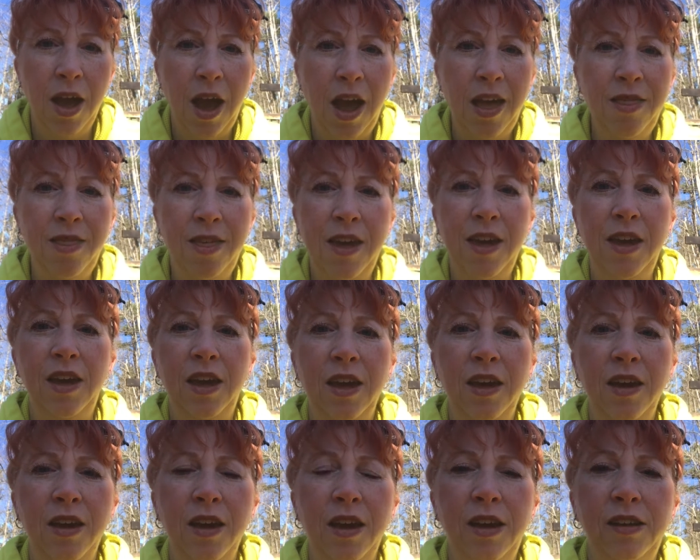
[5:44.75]
I think
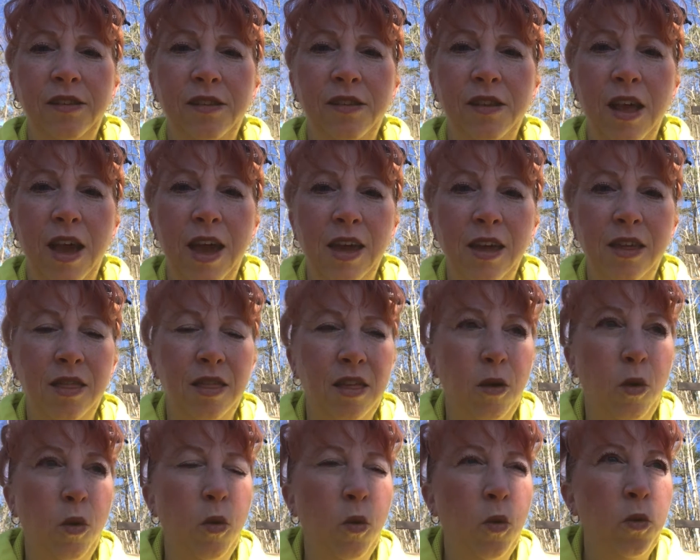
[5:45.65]
it's like
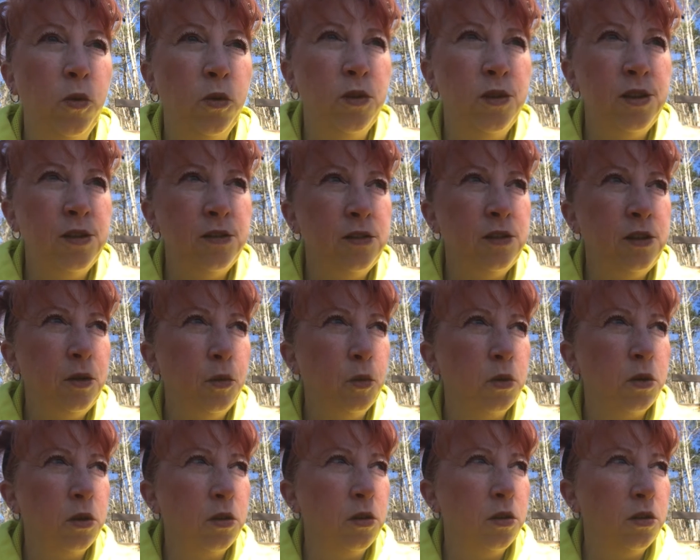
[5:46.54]
the whole Disney
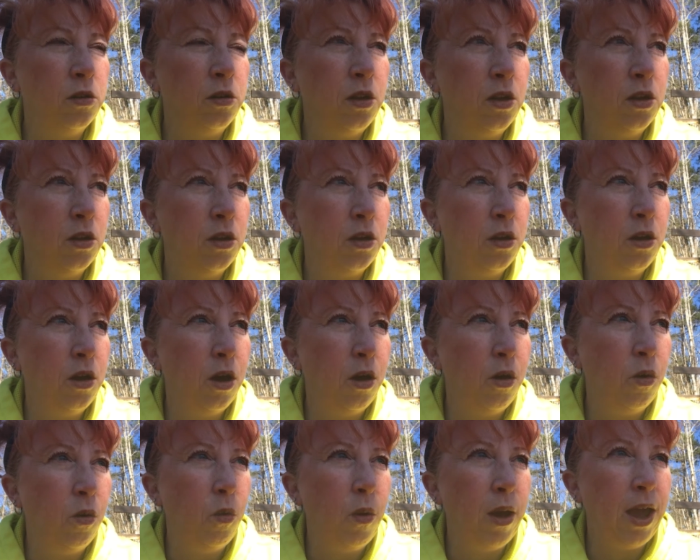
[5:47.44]
World
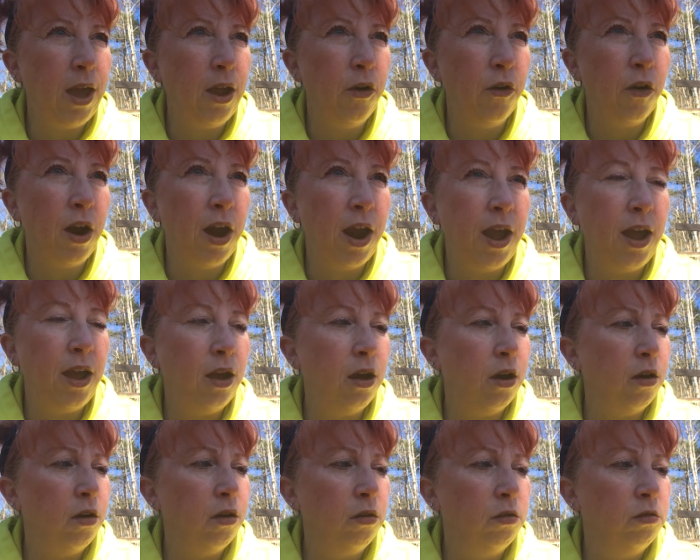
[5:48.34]
go away gray
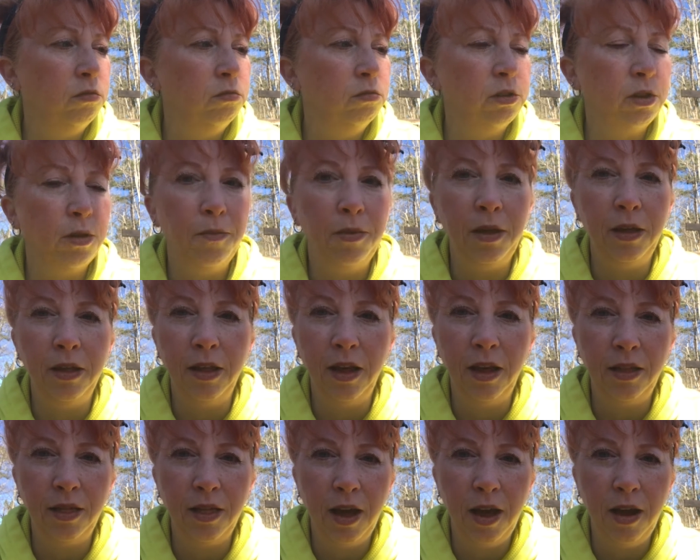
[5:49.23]
or something
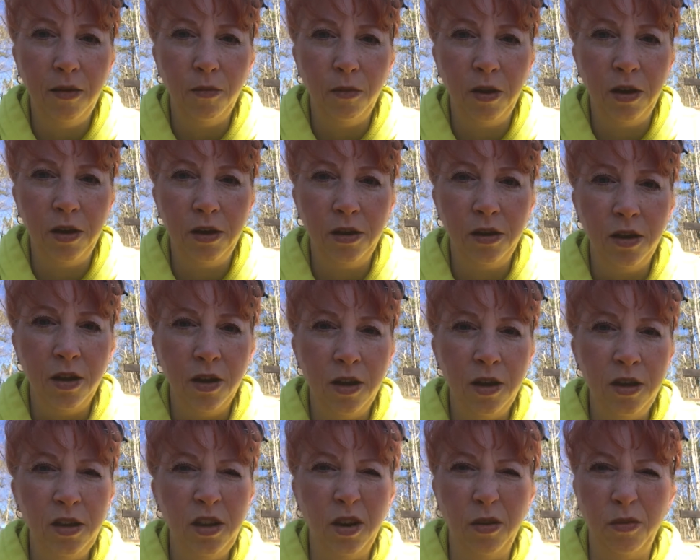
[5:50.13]
like that, where
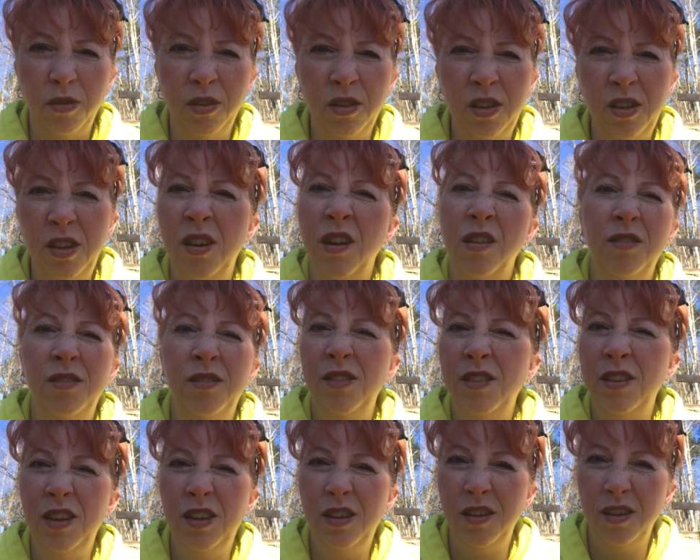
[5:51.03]
you don't really
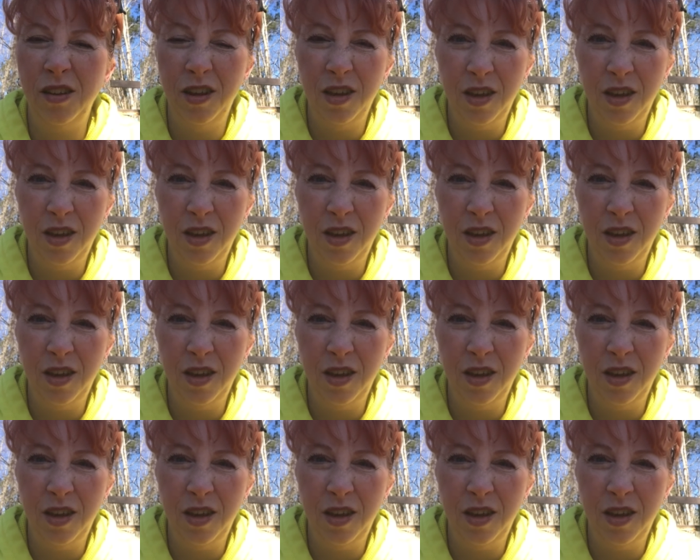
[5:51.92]
notice it,